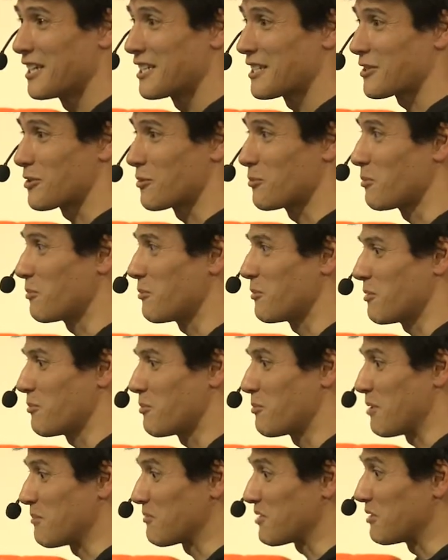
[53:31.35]
So we
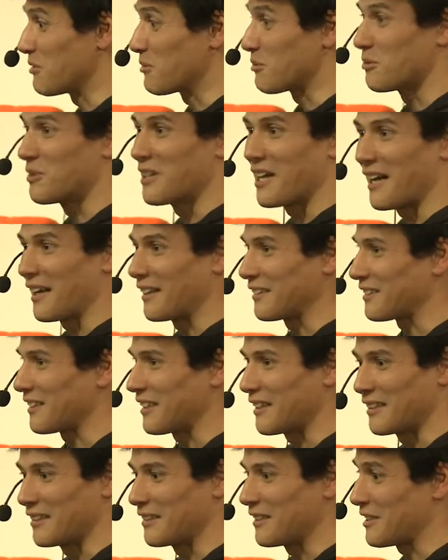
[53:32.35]
bumped into that,
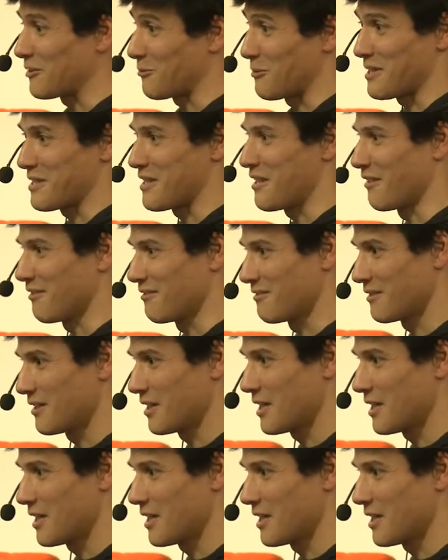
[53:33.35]
and it was there.